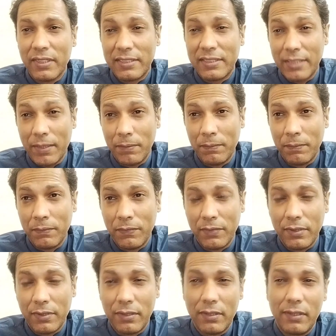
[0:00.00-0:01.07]
Some
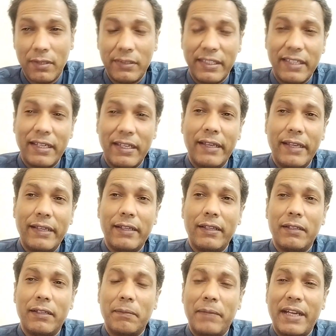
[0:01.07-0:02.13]

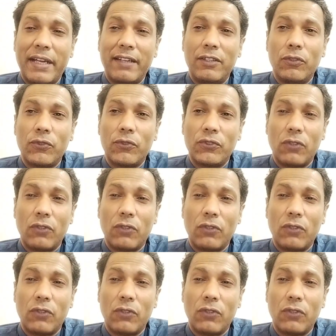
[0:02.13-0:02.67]
Tigray-backed news